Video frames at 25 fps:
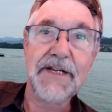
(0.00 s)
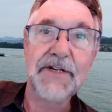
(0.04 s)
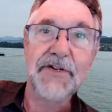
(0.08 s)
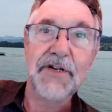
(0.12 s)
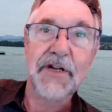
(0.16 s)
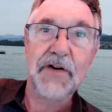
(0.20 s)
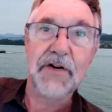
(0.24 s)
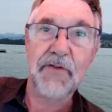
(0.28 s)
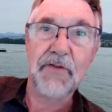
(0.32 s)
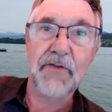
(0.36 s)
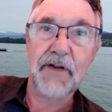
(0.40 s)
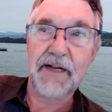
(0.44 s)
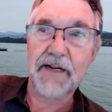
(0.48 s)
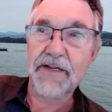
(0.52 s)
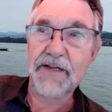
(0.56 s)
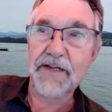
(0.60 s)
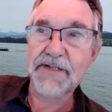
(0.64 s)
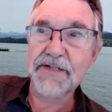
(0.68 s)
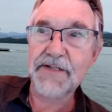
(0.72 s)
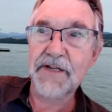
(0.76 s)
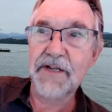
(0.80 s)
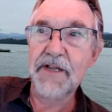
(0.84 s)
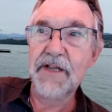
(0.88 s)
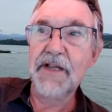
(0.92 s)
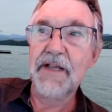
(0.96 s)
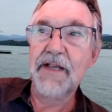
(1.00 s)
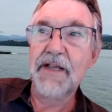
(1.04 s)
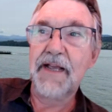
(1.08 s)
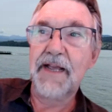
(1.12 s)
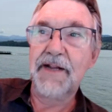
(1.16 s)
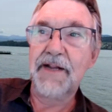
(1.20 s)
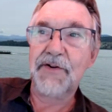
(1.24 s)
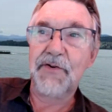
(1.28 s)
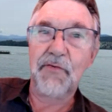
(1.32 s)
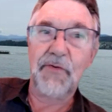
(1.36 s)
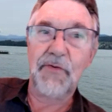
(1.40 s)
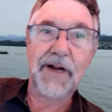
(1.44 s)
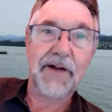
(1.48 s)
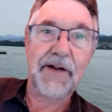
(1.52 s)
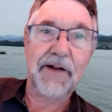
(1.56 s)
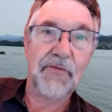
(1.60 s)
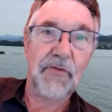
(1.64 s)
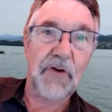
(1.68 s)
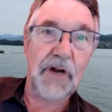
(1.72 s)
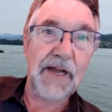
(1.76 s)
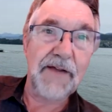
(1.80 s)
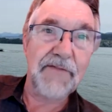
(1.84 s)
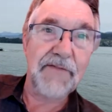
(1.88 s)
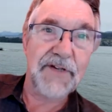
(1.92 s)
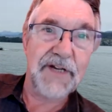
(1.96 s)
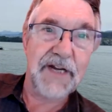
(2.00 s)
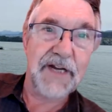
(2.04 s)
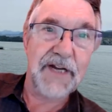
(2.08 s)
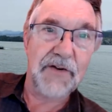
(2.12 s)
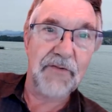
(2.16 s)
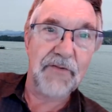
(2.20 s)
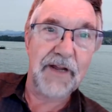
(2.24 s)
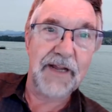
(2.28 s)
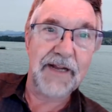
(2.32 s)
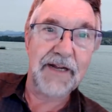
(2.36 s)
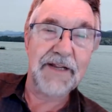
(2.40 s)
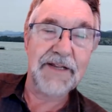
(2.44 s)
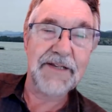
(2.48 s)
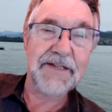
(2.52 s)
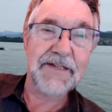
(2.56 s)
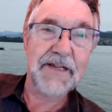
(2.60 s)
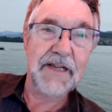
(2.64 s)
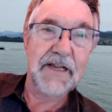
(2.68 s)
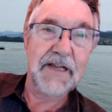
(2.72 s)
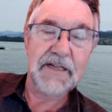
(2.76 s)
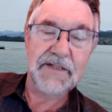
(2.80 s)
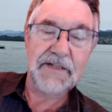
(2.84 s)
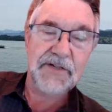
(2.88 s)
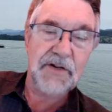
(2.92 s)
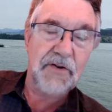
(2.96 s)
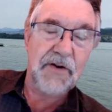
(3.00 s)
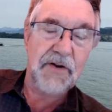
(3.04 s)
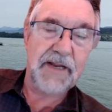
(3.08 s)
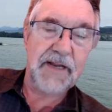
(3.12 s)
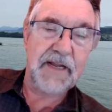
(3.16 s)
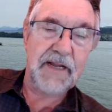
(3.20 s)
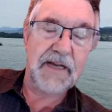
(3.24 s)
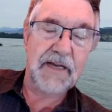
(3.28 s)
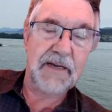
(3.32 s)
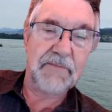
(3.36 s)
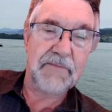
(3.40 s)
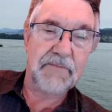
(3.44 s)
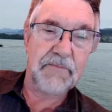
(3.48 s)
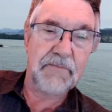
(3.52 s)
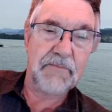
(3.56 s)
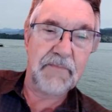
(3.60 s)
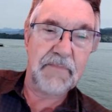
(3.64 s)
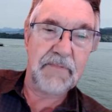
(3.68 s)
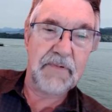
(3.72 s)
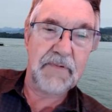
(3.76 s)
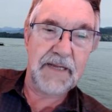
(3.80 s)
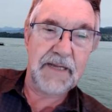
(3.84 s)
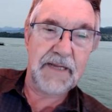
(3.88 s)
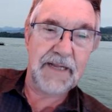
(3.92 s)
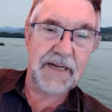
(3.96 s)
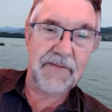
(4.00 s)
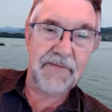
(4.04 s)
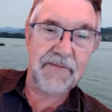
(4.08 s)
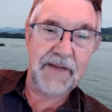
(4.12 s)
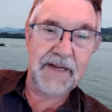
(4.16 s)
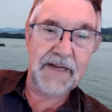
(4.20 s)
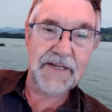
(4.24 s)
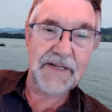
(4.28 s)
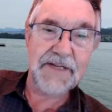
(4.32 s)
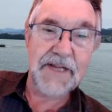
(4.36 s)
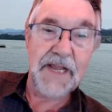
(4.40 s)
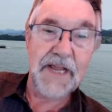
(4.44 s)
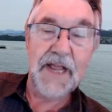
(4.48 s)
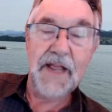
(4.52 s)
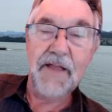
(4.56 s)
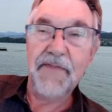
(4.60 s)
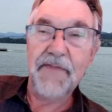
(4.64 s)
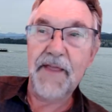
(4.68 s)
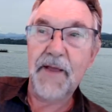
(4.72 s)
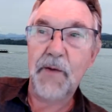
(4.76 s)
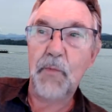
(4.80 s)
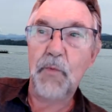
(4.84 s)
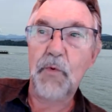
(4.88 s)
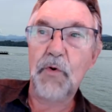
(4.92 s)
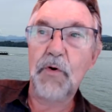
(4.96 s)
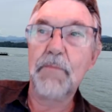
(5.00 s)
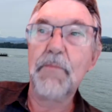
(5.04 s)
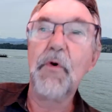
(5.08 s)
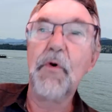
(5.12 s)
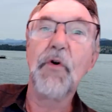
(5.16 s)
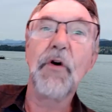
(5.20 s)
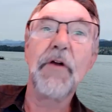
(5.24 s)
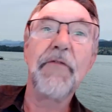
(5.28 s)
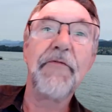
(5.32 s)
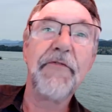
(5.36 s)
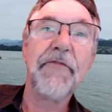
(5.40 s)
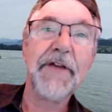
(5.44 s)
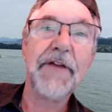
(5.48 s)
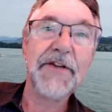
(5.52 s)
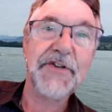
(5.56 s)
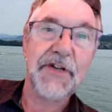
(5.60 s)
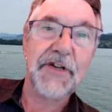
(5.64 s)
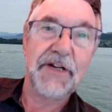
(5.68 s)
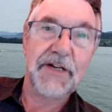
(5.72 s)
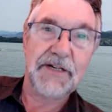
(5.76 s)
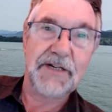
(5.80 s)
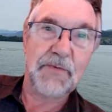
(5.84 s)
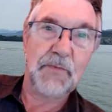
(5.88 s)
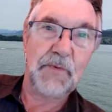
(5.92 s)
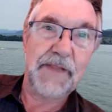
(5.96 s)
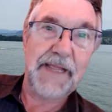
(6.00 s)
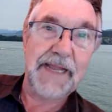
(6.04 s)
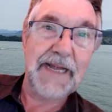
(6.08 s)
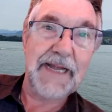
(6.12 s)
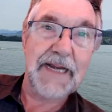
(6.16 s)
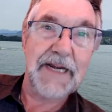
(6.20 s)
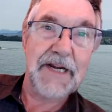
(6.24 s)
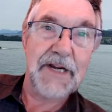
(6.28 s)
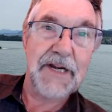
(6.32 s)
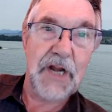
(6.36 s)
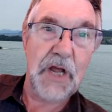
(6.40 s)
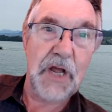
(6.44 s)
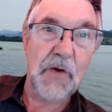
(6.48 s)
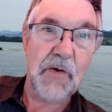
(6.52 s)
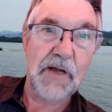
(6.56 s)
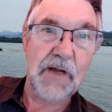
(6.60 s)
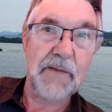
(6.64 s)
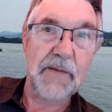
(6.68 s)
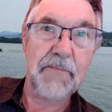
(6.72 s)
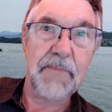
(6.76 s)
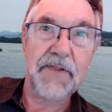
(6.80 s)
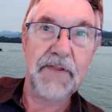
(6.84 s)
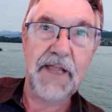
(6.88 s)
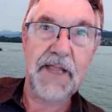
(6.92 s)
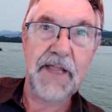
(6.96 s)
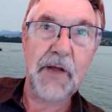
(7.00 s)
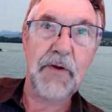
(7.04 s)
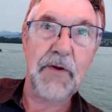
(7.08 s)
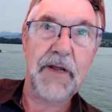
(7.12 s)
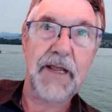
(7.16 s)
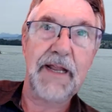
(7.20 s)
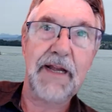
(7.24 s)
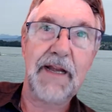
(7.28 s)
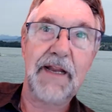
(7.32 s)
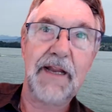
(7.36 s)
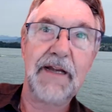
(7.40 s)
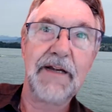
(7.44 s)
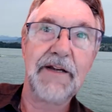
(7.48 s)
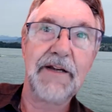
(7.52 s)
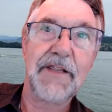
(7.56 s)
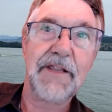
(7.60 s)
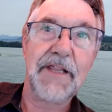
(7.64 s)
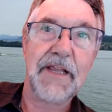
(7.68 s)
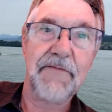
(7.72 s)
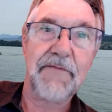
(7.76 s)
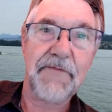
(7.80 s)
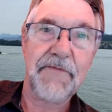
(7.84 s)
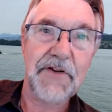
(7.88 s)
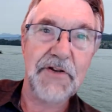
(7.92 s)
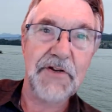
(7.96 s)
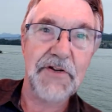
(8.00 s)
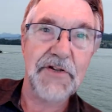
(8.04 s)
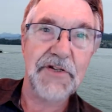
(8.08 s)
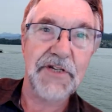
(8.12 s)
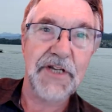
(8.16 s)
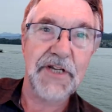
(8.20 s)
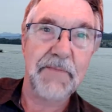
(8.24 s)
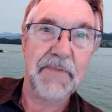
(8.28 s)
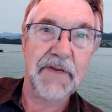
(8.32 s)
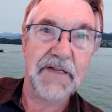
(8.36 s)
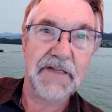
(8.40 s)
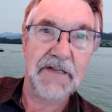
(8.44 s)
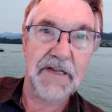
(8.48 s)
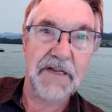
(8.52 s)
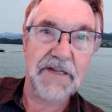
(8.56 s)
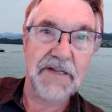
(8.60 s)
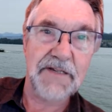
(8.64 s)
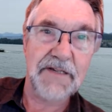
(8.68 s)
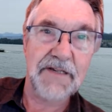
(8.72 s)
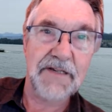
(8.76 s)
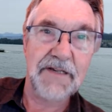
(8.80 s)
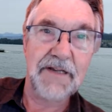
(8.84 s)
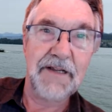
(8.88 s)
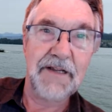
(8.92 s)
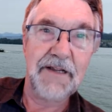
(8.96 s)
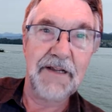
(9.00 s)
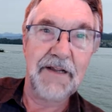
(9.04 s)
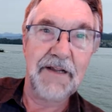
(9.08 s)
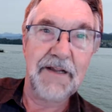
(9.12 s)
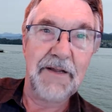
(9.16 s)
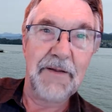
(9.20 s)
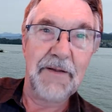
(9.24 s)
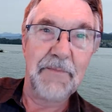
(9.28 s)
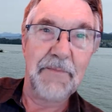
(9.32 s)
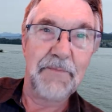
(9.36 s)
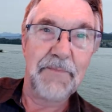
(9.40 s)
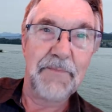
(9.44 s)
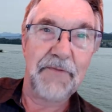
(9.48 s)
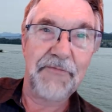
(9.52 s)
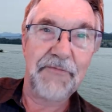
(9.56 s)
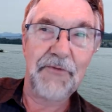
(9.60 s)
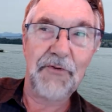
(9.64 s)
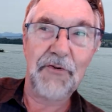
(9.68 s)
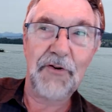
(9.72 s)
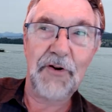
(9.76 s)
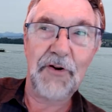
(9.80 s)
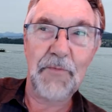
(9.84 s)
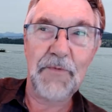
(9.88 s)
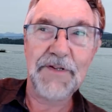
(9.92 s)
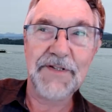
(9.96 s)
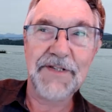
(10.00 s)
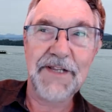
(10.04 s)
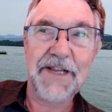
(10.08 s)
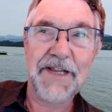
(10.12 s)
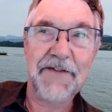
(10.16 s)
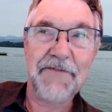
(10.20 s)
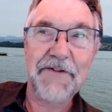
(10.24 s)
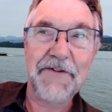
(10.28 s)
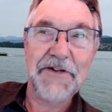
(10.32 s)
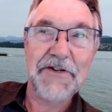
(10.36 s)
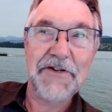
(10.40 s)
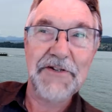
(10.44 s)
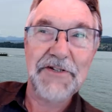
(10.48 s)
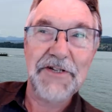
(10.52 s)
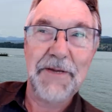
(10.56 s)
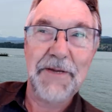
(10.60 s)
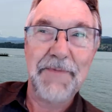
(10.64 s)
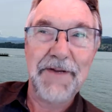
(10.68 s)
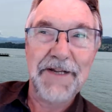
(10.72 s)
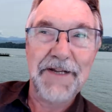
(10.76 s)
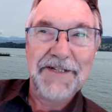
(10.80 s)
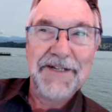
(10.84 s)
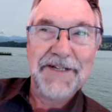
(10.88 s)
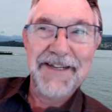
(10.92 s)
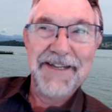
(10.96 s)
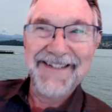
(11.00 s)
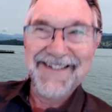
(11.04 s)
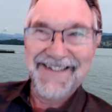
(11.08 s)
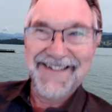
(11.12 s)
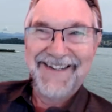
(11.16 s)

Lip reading: generators and direct drive generators, elevators that were more efficient. Well, they didn't know it, but they were getting into the efficiency business before it was the efficiency business.